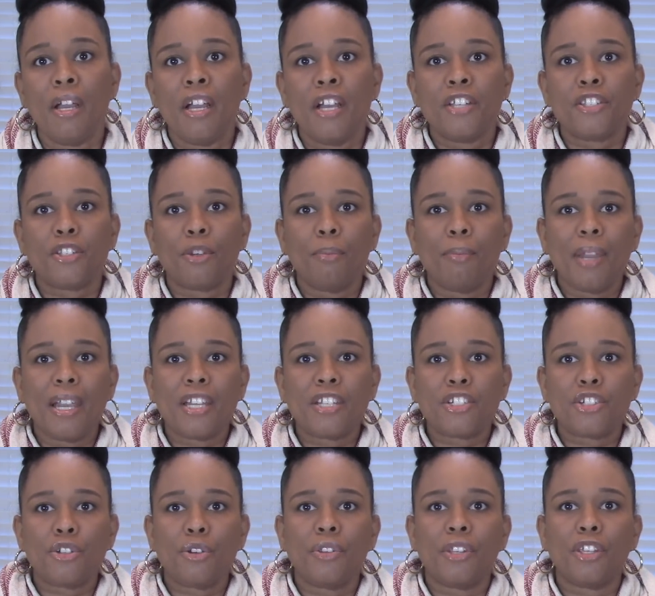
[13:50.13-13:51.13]
So make
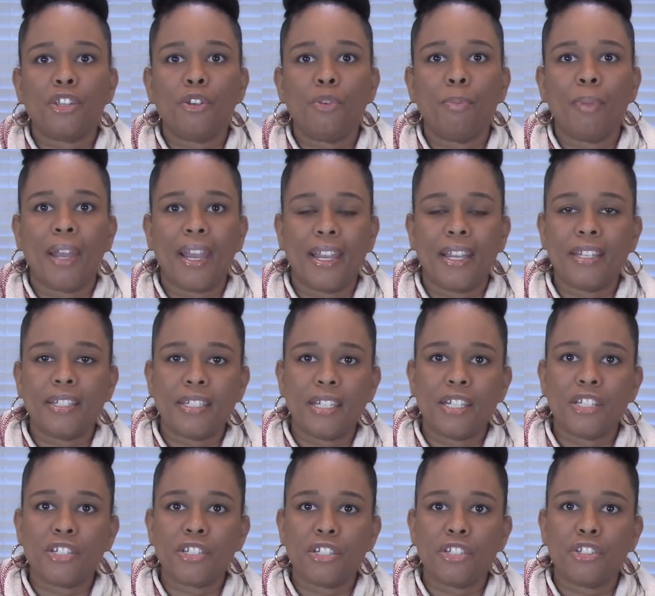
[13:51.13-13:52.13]
sure that you pay
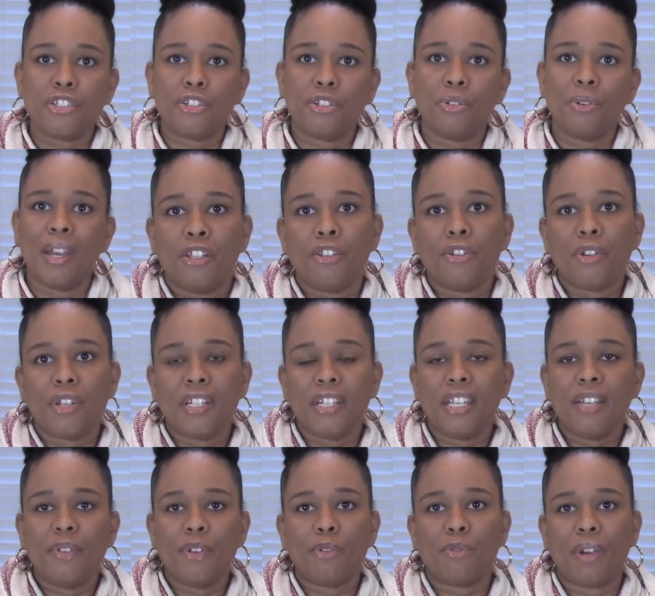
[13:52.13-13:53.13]
attention to, and you can
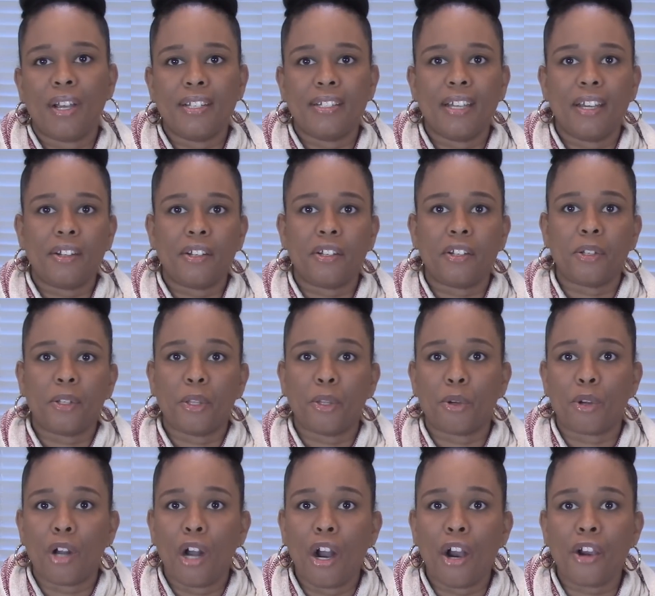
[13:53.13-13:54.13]
even write down on a little
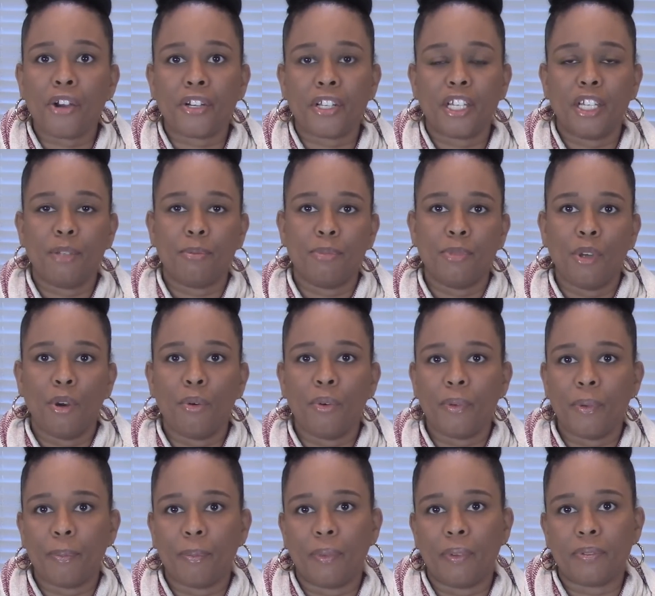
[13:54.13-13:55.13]
card to keep notes
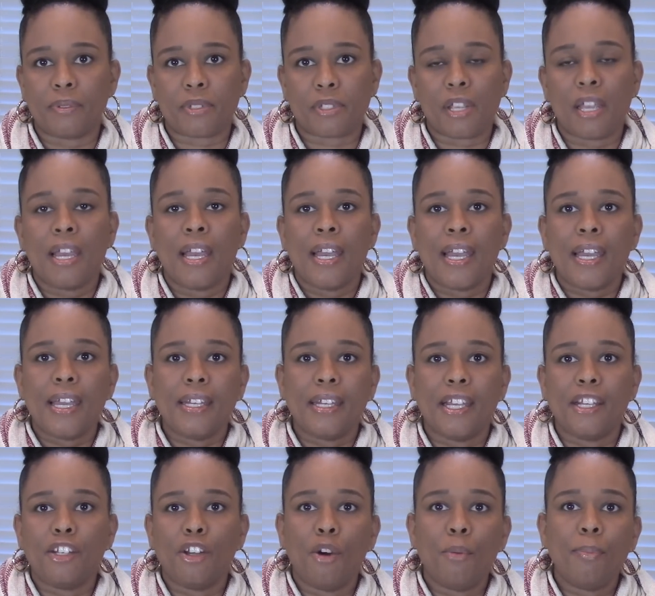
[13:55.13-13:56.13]
in
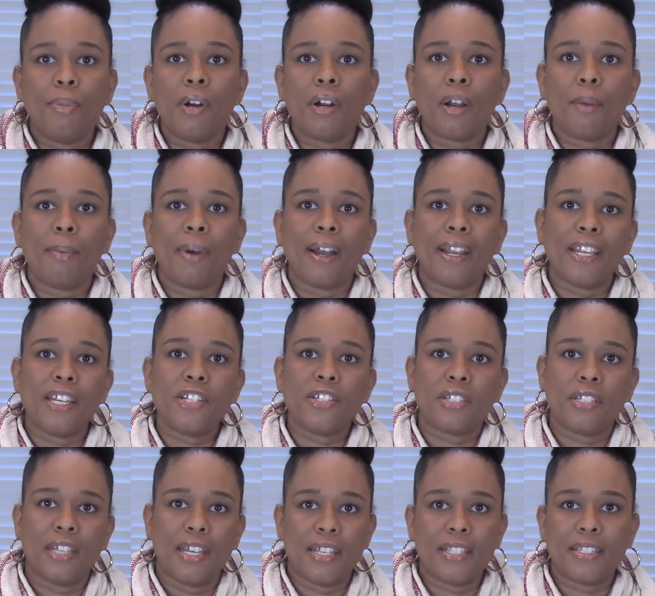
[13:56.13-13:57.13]
a notebook about each
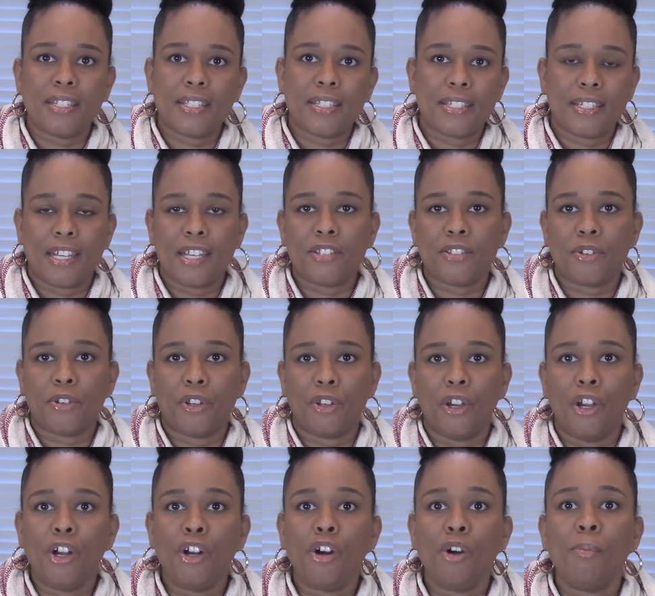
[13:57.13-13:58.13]
guest that stays at your
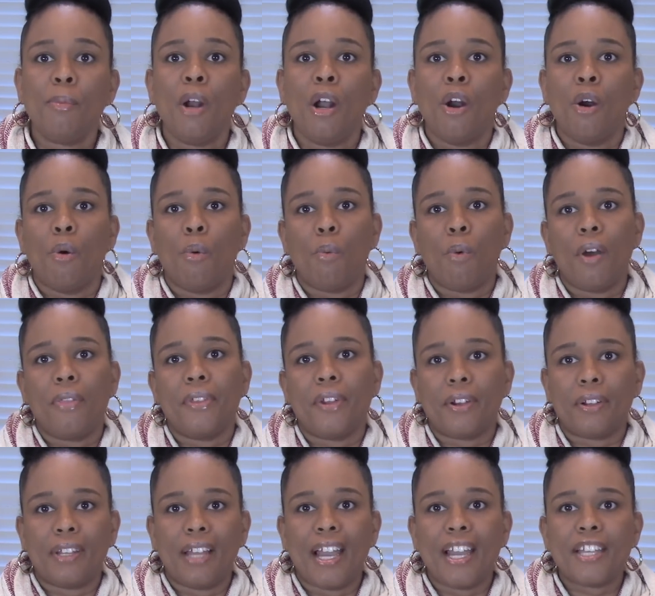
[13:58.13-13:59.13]
home, what
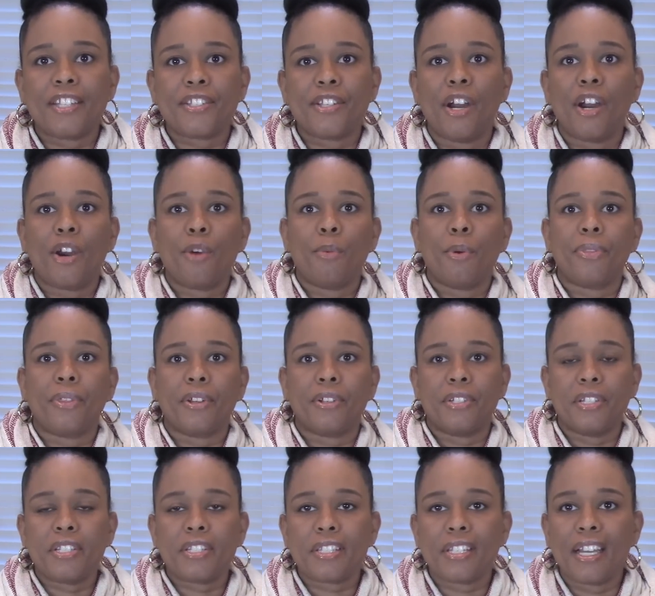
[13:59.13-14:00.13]
their likes are, what their
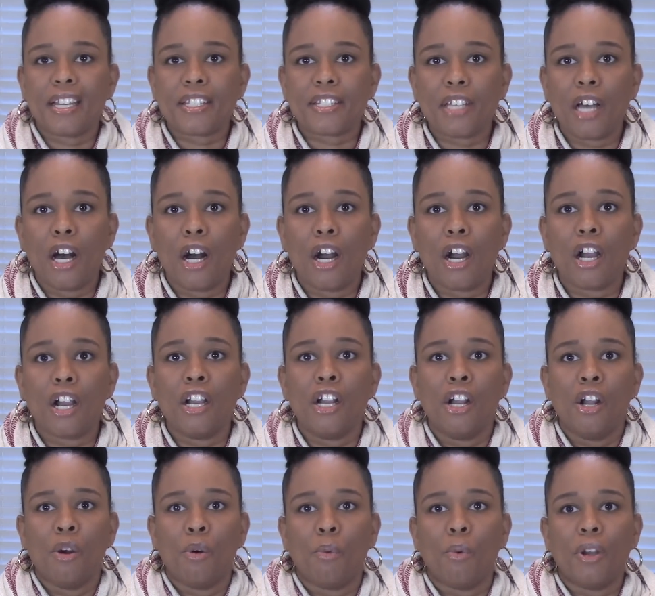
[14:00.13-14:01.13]
dislikes are,
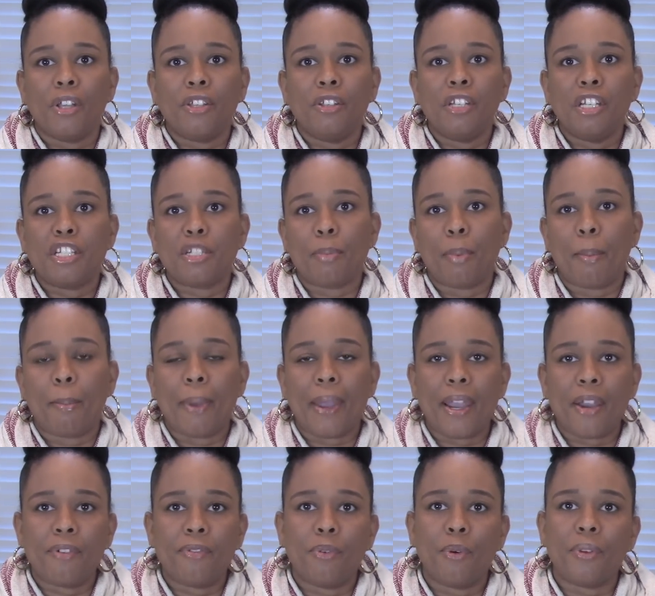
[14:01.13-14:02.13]
what you need to
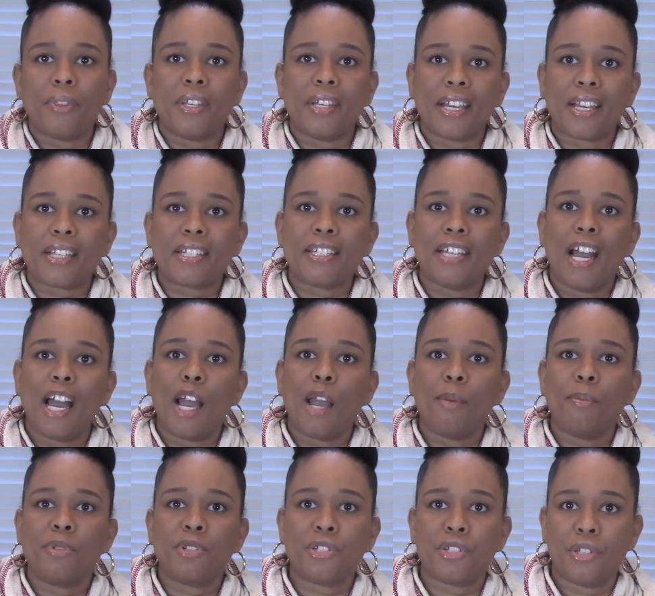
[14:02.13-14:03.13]
prepare for the next
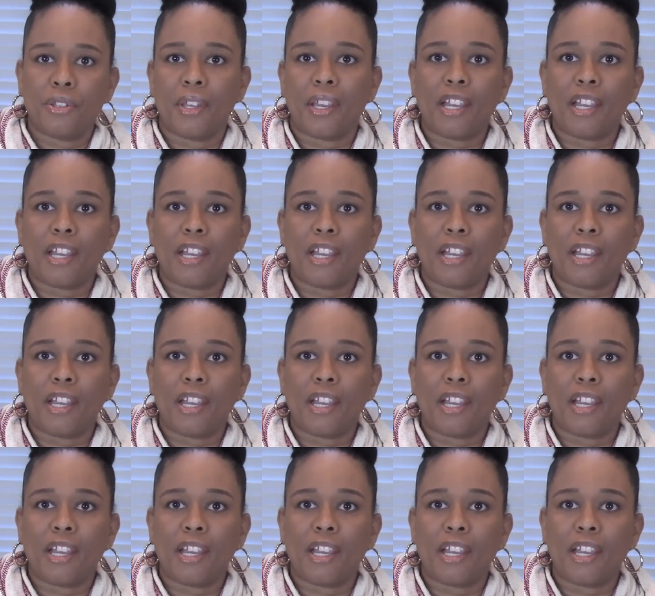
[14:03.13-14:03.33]
time should they